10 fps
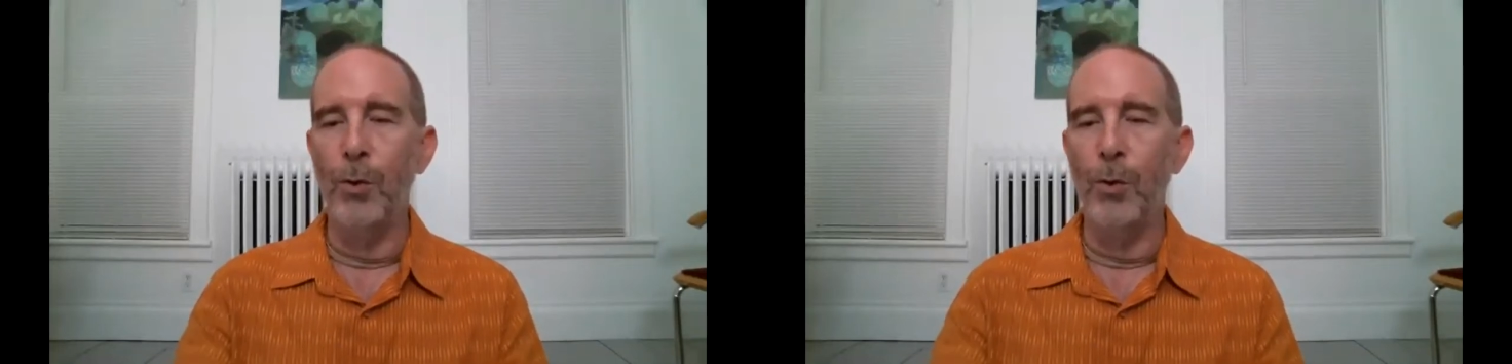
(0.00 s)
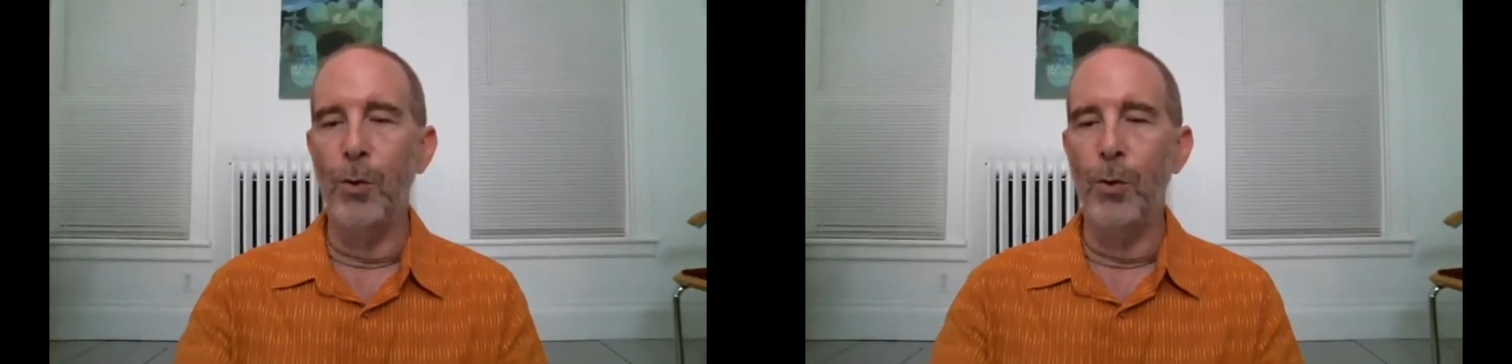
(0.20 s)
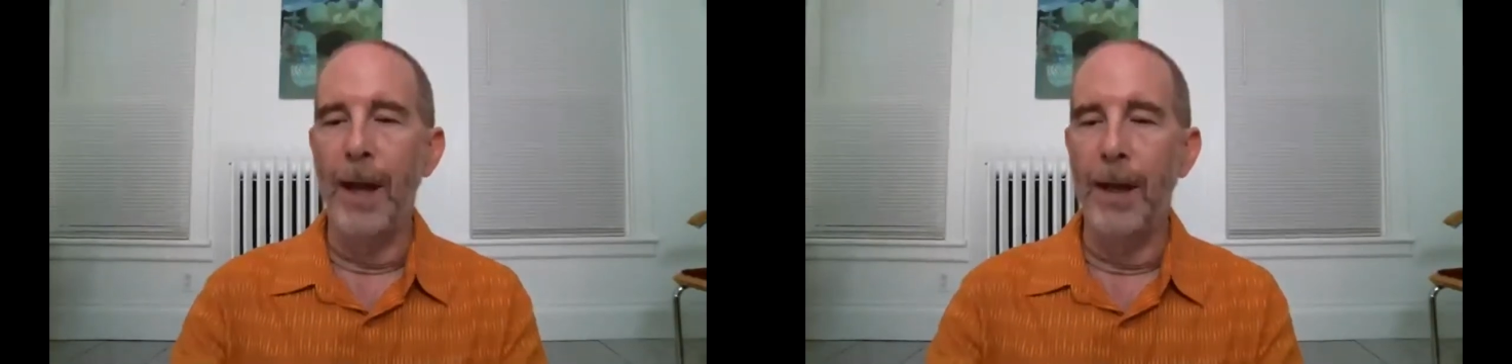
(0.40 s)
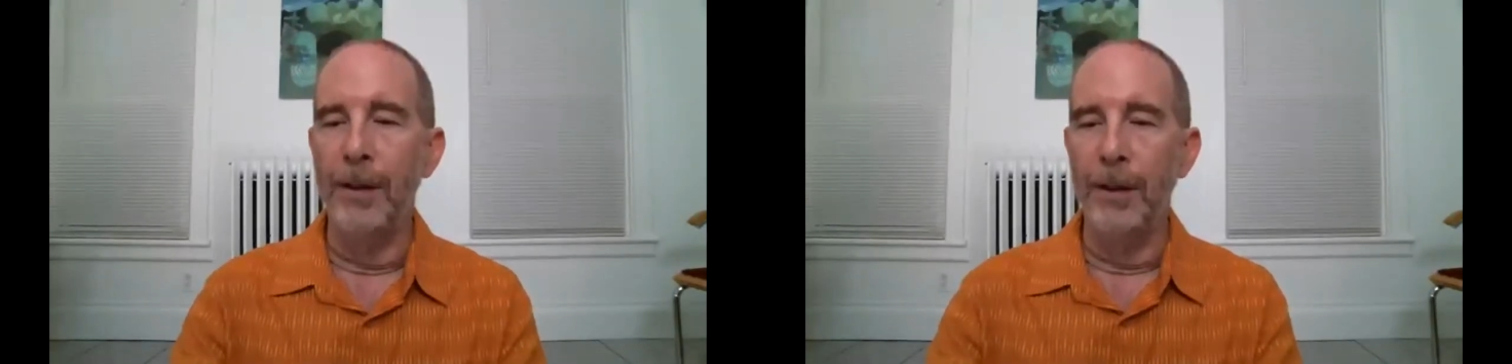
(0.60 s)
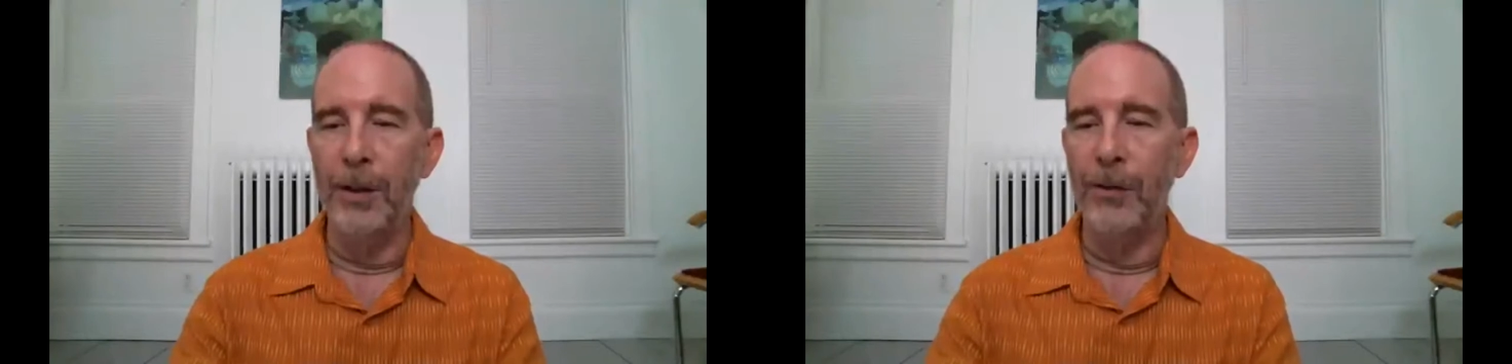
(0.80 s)
And
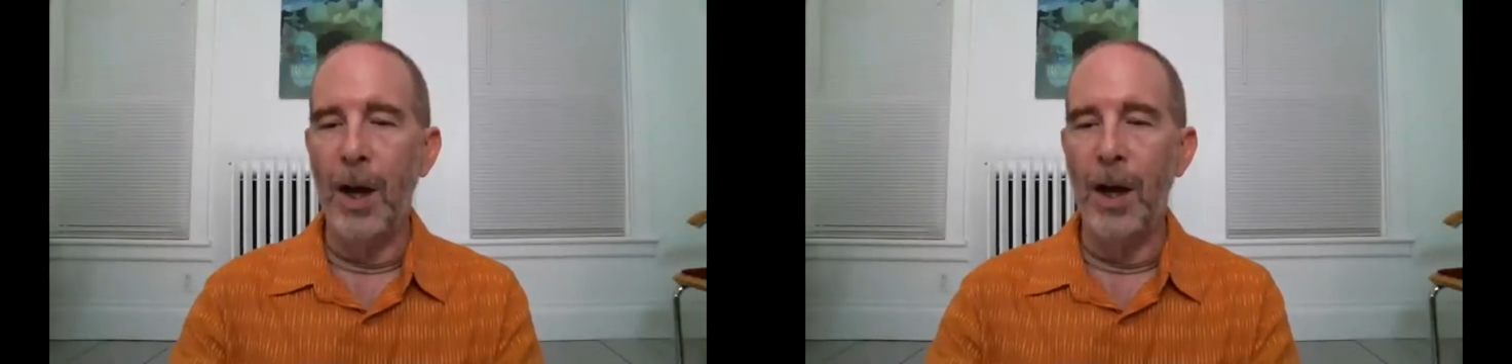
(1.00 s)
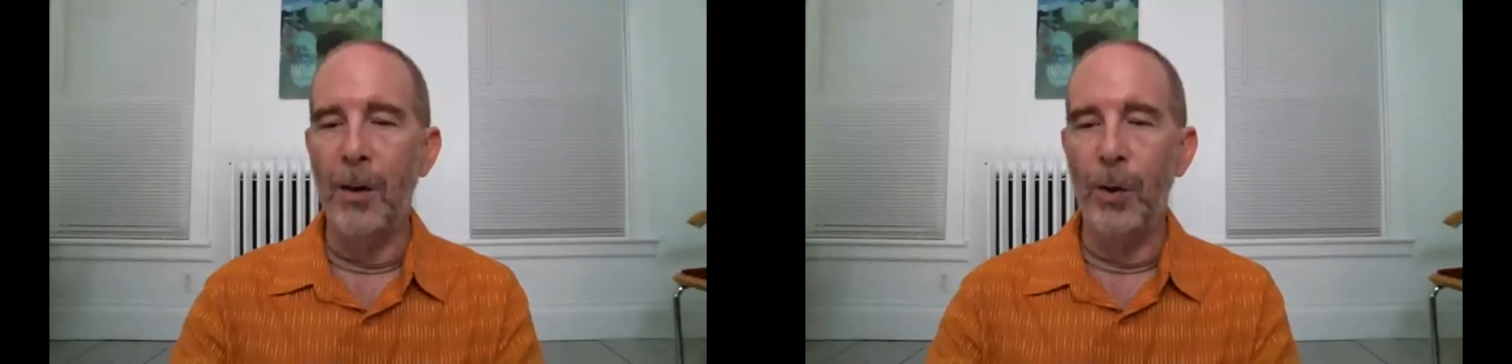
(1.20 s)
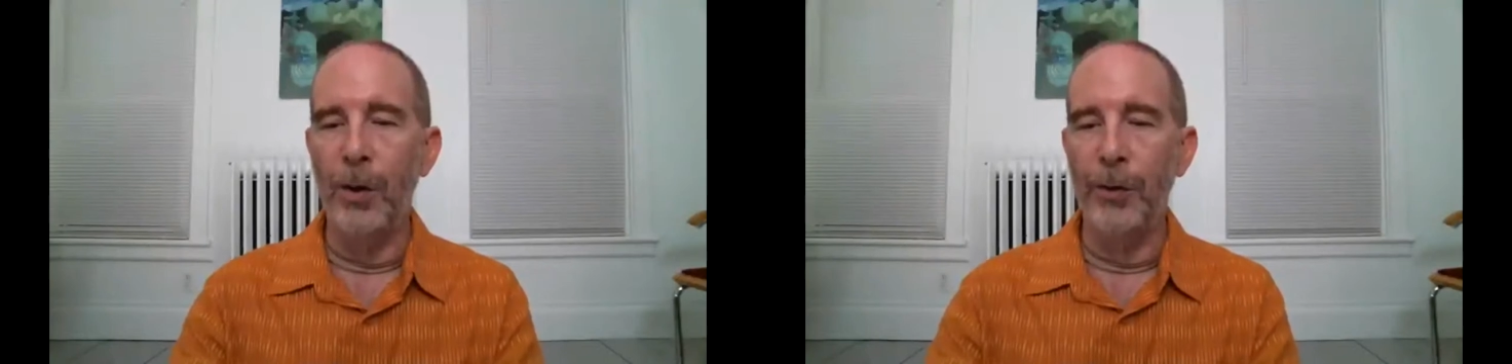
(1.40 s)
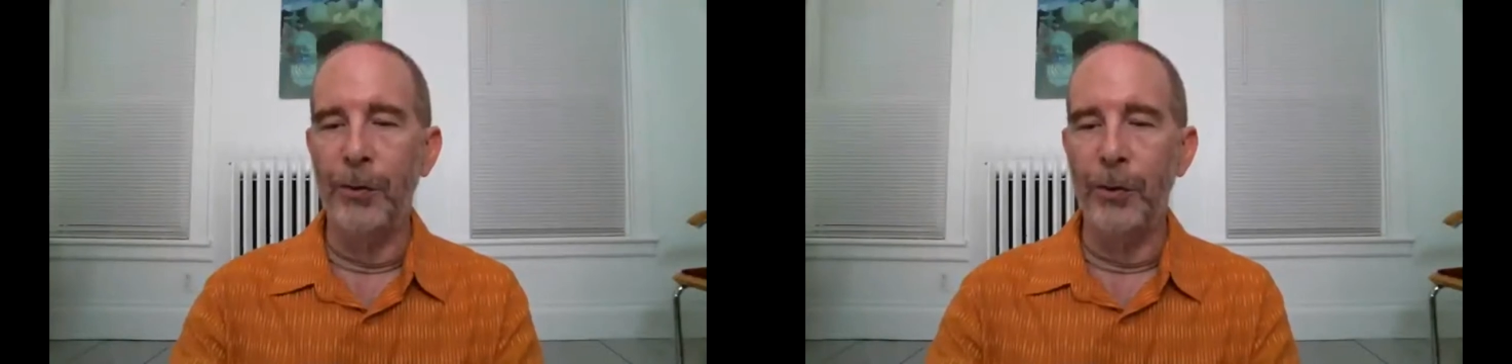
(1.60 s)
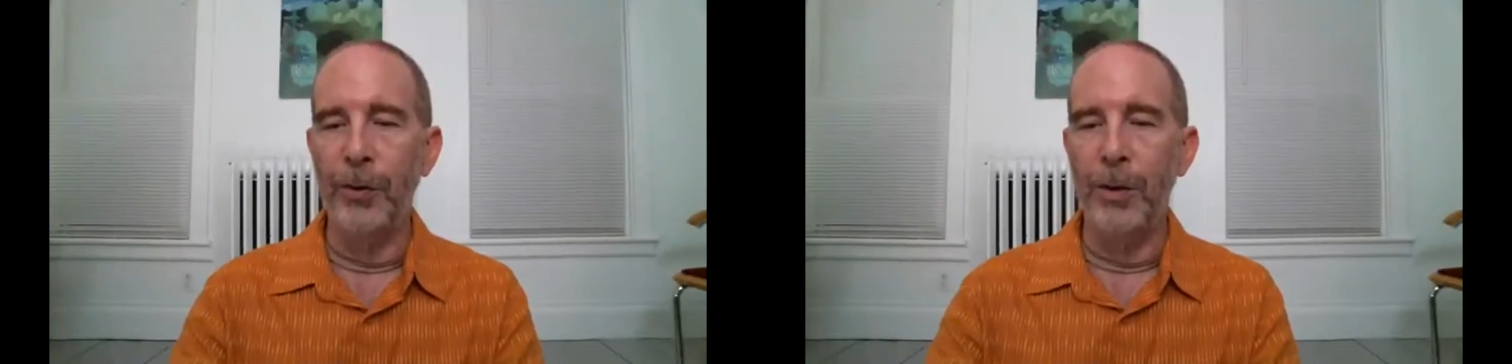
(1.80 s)
Elisa, I will
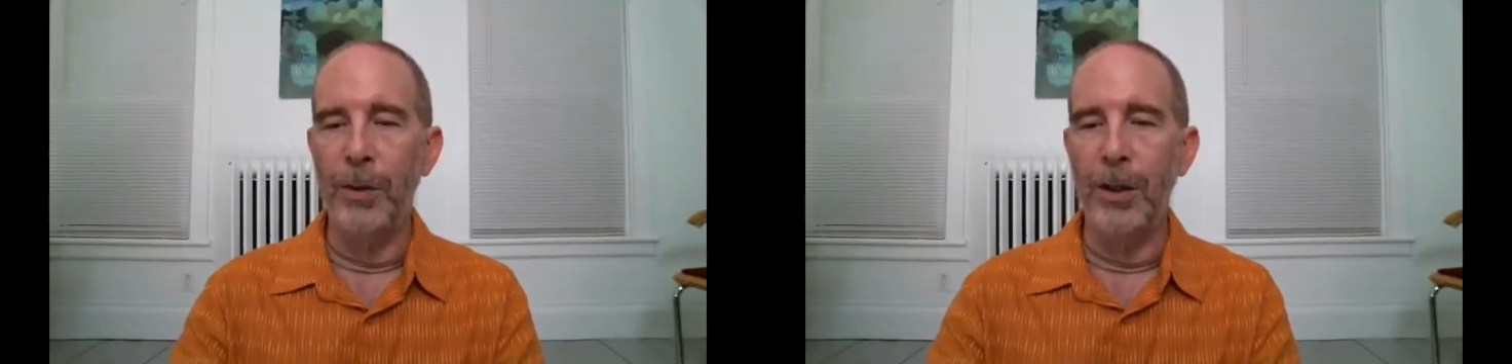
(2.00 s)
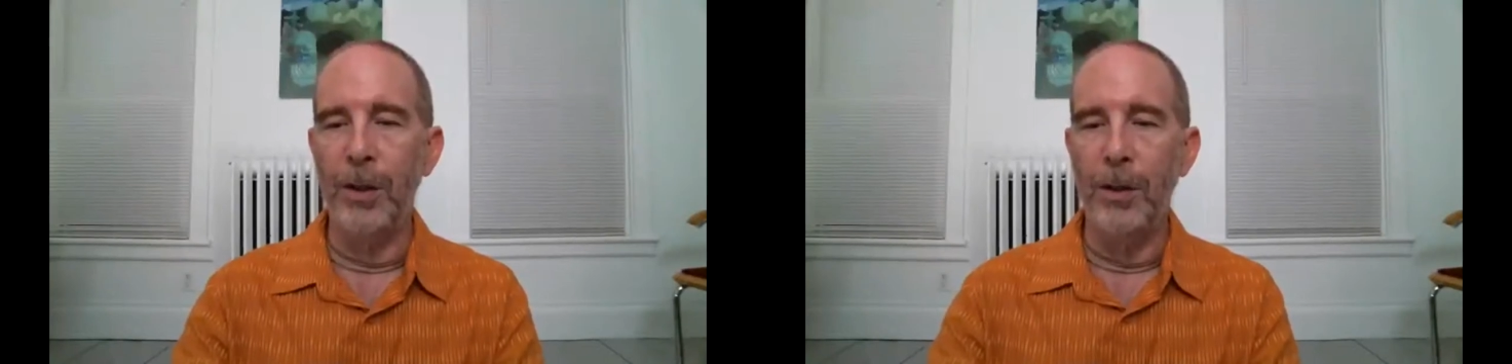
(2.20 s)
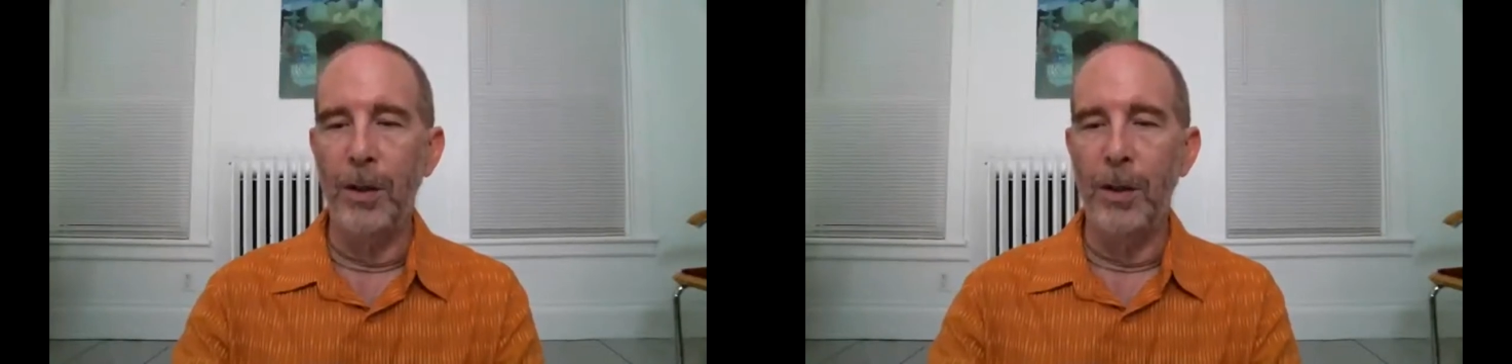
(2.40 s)
certainly be